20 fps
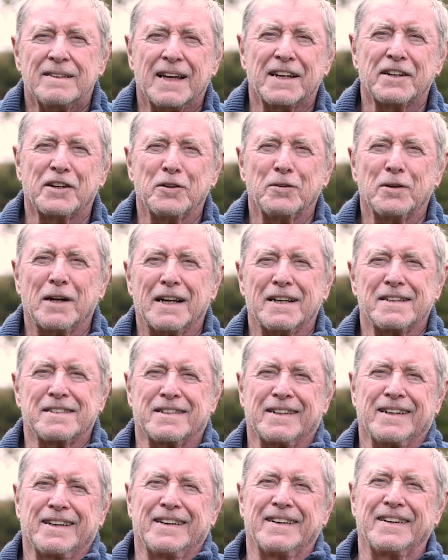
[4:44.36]
Thank you,
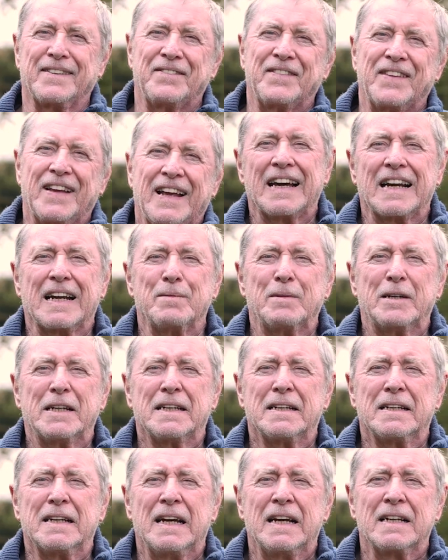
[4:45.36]
Alastair. And I'm
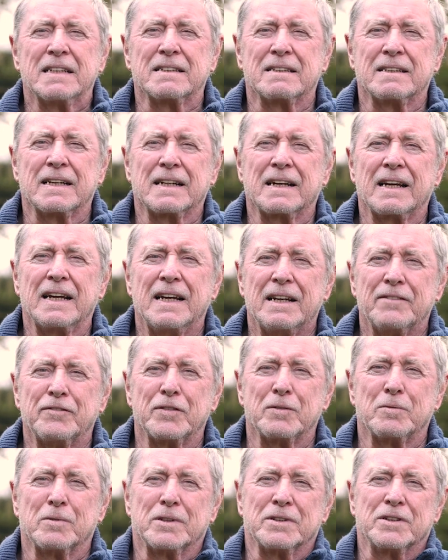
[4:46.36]
here to thank
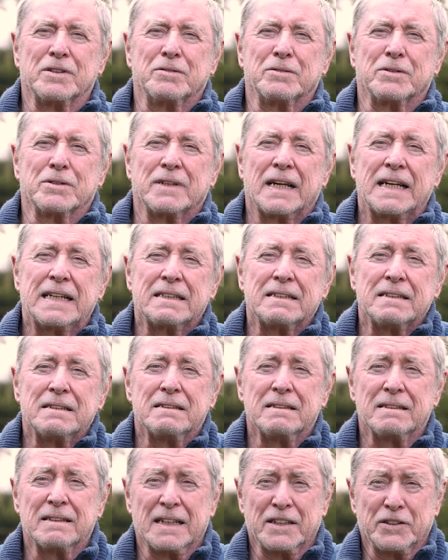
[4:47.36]
everyone who
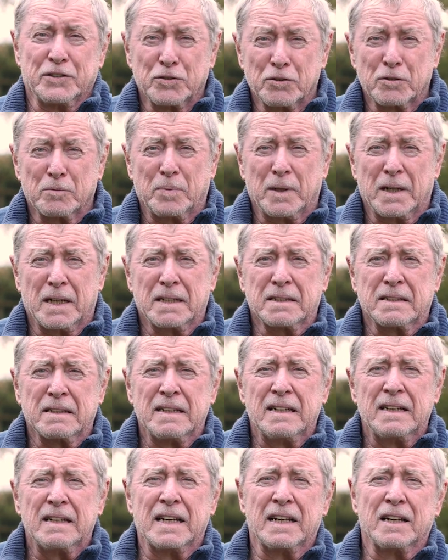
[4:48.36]
donated and took part
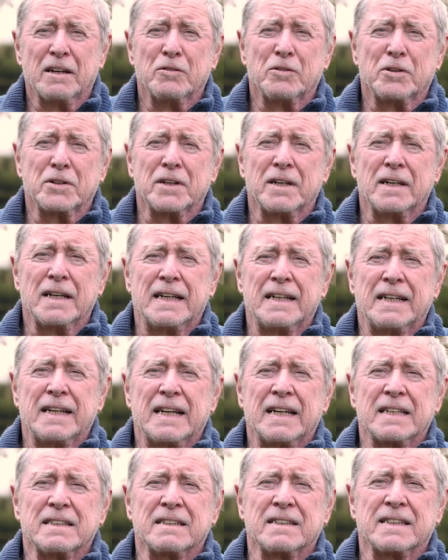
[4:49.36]
in Lord and Lady
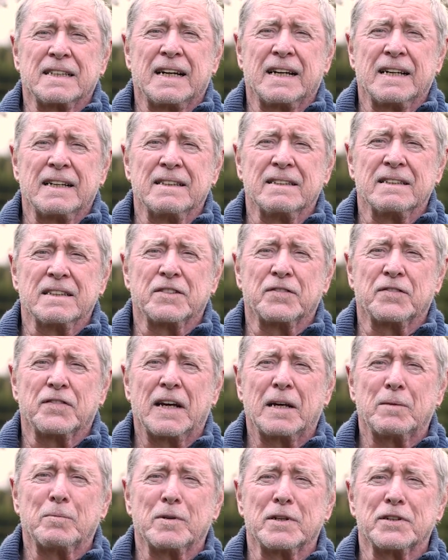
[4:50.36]
Heseltine's
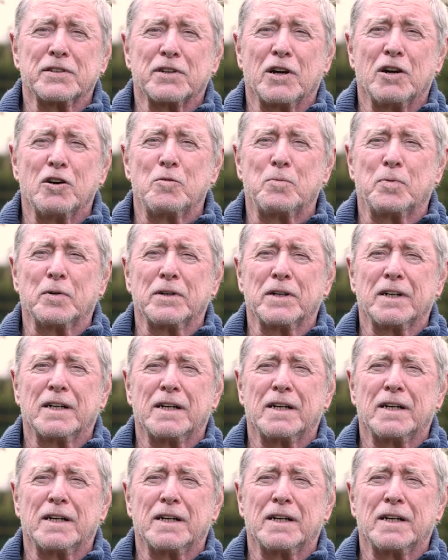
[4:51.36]
fabulous Open